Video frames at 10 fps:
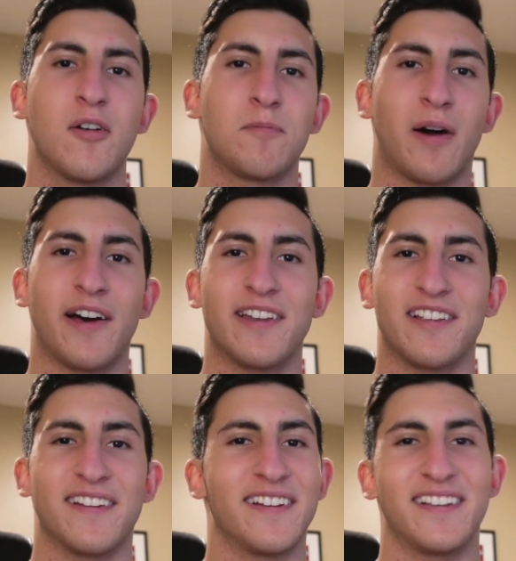but
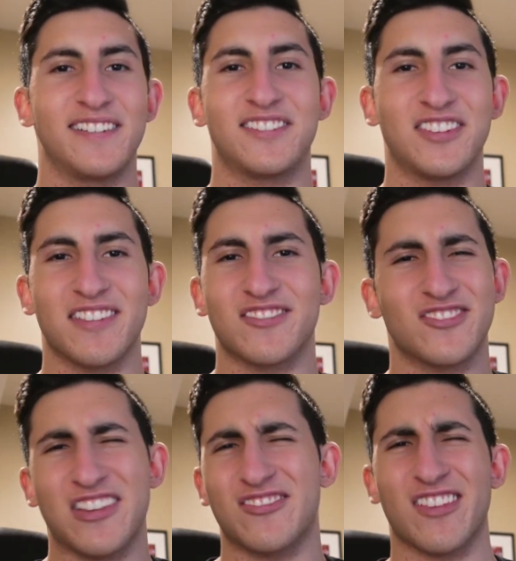she's
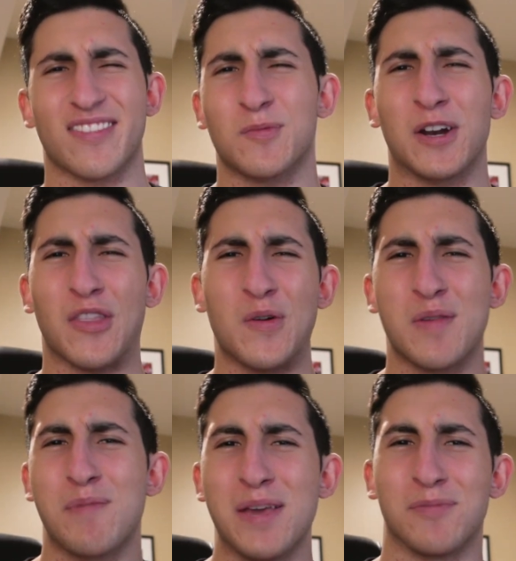just one of those
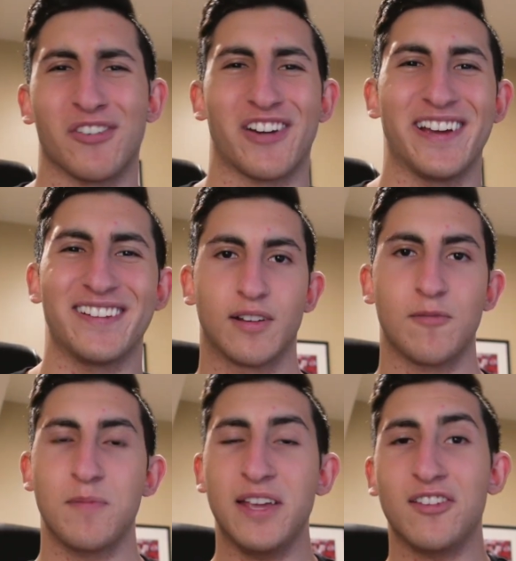people, right?
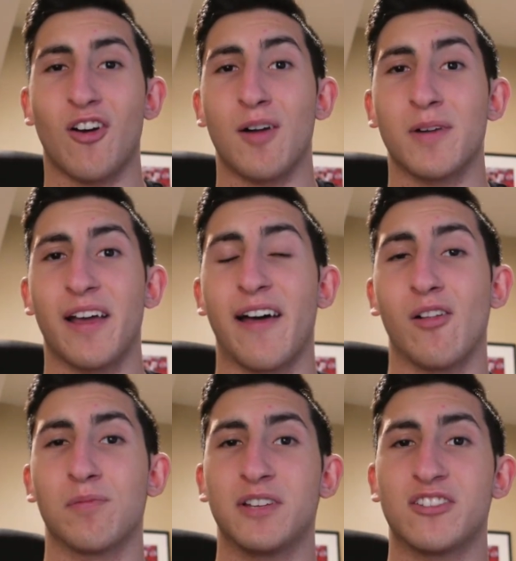Me and Yama
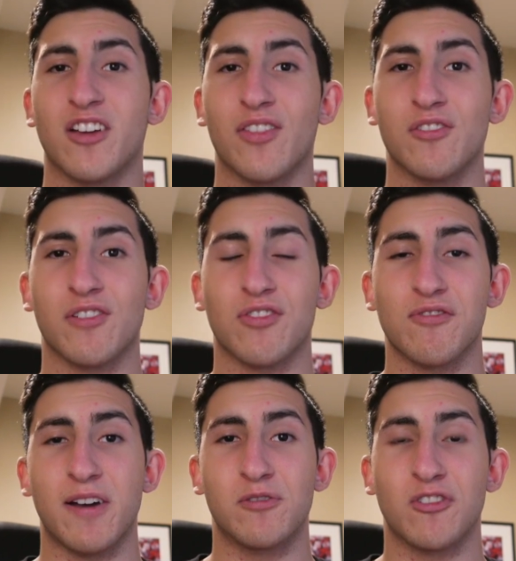helped each other
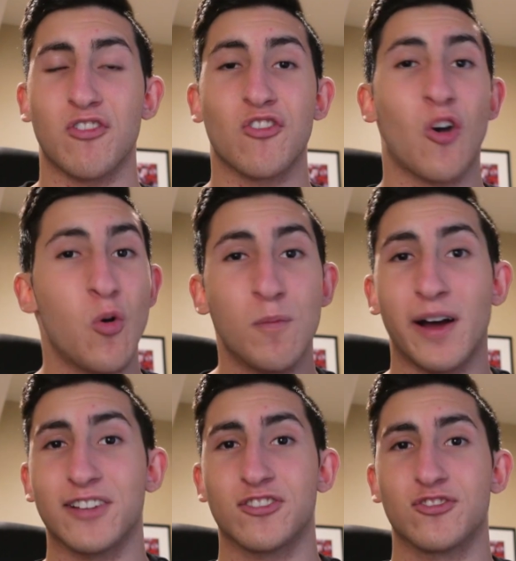throughout so
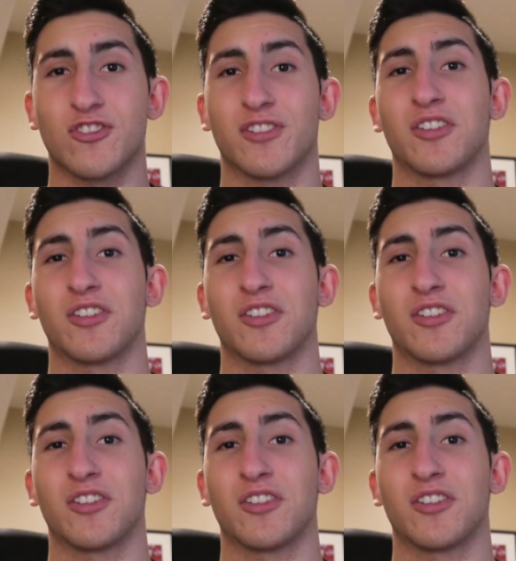much during